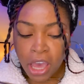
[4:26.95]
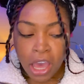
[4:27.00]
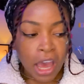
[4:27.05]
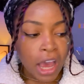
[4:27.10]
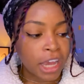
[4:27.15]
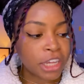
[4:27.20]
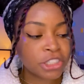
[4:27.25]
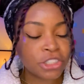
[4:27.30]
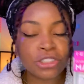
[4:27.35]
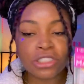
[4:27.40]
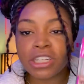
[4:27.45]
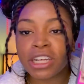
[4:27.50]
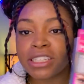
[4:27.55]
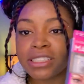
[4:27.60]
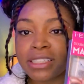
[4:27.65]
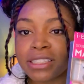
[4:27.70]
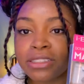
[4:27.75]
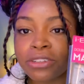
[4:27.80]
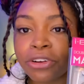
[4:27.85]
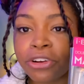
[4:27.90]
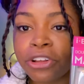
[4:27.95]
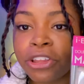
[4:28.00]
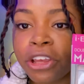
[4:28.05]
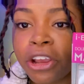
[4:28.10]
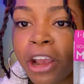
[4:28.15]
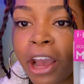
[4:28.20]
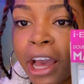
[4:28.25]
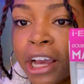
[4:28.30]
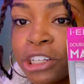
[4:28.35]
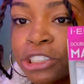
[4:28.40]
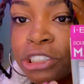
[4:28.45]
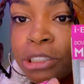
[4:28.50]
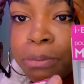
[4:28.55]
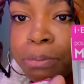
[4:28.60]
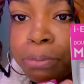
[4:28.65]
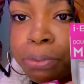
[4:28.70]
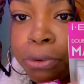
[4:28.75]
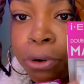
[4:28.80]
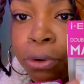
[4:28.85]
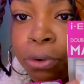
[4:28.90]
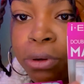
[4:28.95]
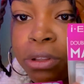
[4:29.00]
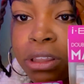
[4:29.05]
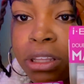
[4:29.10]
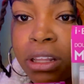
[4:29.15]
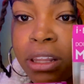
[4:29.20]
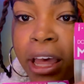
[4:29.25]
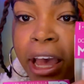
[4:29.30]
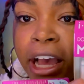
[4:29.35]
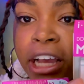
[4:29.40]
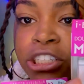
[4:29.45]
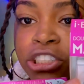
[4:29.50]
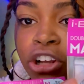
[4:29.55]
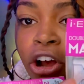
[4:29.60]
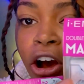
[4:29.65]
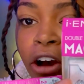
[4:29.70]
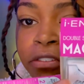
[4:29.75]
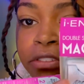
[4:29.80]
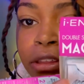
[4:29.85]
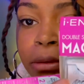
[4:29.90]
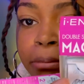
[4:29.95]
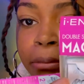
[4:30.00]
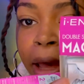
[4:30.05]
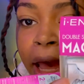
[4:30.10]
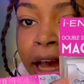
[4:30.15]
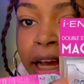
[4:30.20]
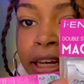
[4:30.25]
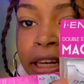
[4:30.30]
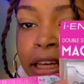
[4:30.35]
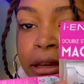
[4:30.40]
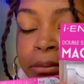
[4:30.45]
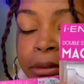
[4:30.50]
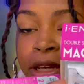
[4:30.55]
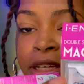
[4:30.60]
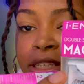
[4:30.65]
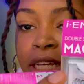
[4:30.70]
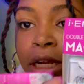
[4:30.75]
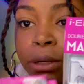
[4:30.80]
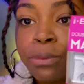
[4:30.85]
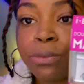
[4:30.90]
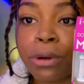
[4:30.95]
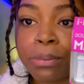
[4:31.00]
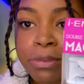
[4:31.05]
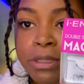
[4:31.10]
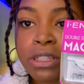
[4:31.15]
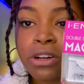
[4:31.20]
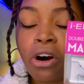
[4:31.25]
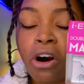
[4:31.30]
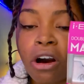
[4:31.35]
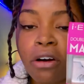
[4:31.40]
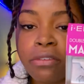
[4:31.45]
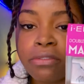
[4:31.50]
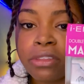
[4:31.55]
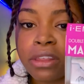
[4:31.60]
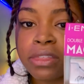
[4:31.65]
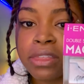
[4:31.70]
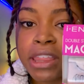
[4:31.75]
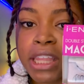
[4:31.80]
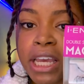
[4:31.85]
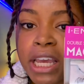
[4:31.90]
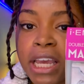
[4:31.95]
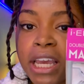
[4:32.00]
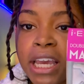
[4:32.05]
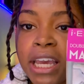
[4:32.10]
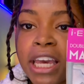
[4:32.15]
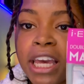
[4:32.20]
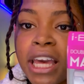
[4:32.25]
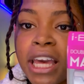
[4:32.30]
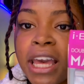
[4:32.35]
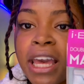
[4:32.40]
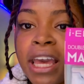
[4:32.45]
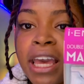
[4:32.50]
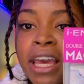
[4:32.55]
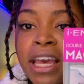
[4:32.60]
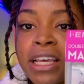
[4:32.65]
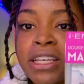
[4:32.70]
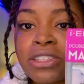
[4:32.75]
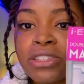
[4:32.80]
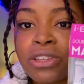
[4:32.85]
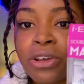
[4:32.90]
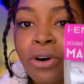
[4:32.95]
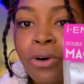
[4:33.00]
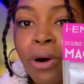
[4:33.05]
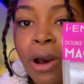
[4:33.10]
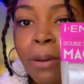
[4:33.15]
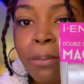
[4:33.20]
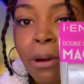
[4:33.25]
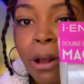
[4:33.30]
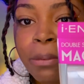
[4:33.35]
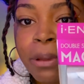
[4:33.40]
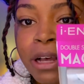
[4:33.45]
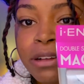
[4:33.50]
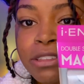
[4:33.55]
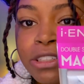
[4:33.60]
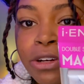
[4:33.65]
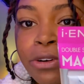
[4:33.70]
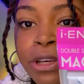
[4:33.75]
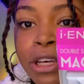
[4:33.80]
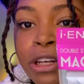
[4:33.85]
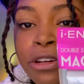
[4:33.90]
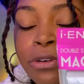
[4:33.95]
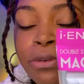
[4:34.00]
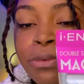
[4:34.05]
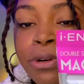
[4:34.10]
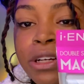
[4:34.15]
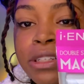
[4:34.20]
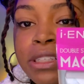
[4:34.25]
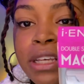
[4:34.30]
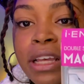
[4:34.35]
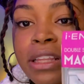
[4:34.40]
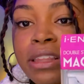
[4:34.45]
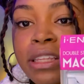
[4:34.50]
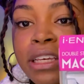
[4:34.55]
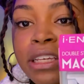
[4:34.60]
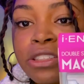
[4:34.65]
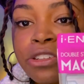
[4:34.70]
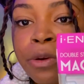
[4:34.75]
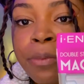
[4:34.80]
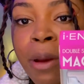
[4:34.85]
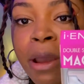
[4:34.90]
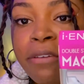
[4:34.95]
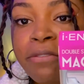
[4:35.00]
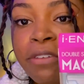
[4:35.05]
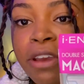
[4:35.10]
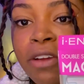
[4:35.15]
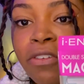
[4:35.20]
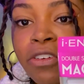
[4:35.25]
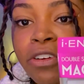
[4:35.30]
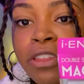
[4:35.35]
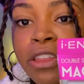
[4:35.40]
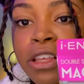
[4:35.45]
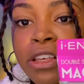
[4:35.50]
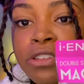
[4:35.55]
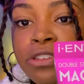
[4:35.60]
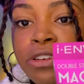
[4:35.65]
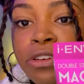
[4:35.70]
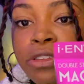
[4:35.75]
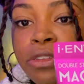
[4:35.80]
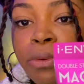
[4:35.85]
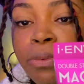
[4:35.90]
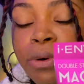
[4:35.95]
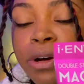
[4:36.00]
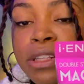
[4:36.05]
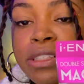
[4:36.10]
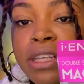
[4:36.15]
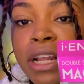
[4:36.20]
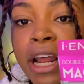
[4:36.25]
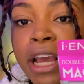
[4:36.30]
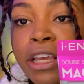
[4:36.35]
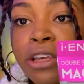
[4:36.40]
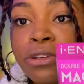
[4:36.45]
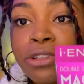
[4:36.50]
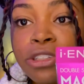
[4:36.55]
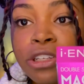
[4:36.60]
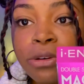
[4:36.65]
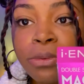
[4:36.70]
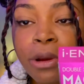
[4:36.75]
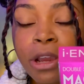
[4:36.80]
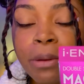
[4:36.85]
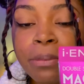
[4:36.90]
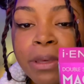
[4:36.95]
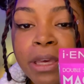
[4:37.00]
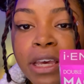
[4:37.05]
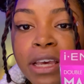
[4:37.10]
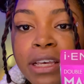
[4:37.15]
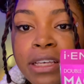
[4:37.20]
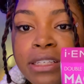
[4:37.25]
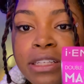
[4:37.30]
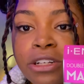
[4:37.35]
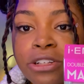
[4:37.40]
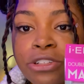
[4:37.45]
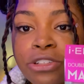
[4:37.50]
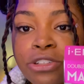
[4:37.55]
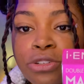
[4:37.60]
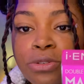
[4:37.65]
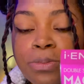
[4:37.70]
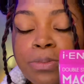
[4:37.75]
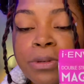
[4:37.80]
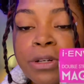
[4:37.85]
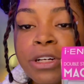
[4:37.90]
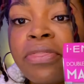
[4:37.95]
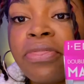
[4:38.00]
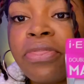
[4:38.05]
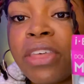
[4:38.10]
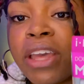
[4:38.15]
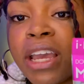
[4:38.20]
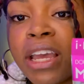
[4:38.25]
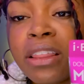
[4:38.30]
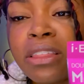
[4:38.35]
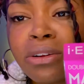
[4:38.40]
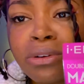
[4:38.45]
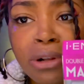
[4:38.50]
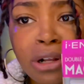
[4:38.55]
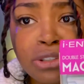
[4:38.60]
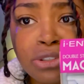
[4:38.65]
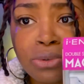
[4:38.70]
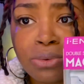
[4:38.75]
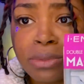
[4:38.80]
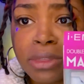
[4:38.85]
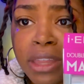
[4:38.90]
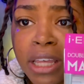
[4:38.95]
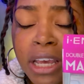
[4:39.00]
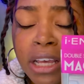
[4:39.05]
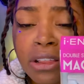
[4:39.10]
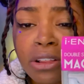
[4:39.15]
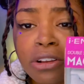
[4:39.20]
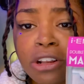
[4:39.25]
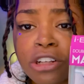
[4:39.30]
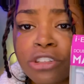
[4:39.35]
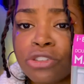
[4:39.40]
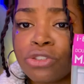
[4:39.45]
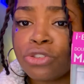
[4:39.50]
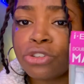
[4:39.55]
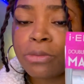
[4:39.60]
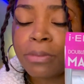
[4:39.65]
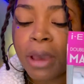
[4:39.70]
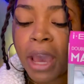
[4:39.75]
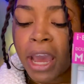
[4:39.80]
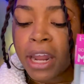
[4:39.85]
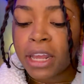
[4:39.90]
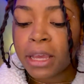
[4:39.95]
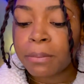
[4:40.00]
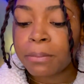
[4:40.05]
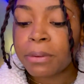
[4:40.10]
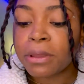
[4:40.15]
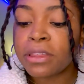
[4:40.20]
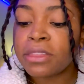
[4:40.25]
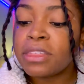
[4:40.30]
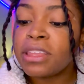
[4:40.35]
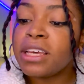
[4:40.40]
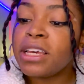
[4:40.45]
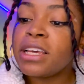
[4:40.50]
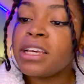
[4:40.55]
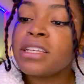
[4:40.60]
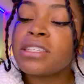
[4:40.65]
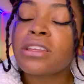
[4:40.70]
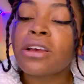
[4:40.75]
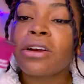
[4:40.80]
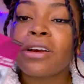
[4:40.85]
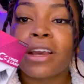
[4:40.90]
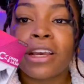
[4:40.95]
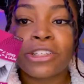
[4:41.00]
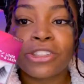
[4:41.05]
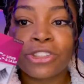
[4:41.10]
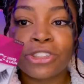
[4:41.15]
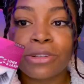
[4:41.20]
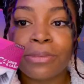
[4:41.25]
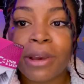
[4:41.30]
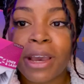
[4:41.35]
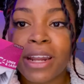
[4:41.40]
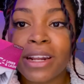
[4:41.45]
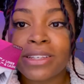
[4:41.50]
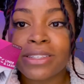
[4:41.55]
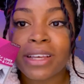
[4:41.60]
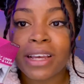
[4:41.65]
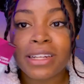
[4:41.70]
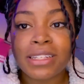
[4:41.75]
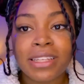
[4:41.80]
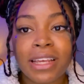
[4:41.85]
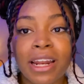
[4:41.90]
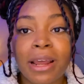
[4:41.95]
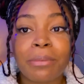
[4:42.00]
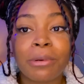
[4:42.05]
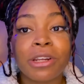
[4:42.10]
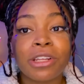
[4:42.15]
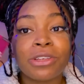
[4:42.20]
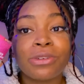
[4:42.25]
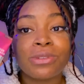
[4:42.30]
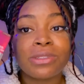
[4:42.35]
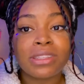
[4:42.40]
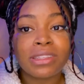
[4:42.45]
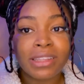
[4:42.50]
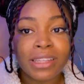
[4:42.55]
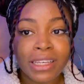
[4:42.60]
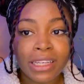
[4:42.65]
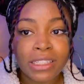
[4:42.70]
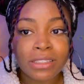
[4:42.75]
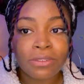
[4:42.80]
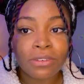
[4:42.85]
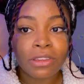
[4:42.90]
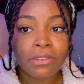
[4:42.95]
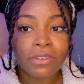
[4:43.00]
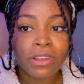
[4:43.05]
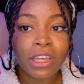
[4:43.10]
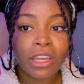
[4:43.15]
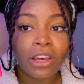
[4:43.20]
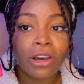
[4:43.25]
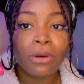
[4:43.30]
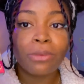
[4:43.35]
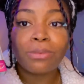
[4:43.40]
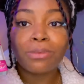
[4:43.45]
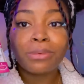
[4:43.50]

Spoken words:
I showed you guys this earlier. I actually broke the lash off the magnet because I ripped it off the thing, so I probably have to go get new ones. And these are my favorite. These are the ones that I usually wear because they're super thin, they're not too thick, they're not too dramatic, but these are extra dramatic, so I decided I'm gonna use these for the video.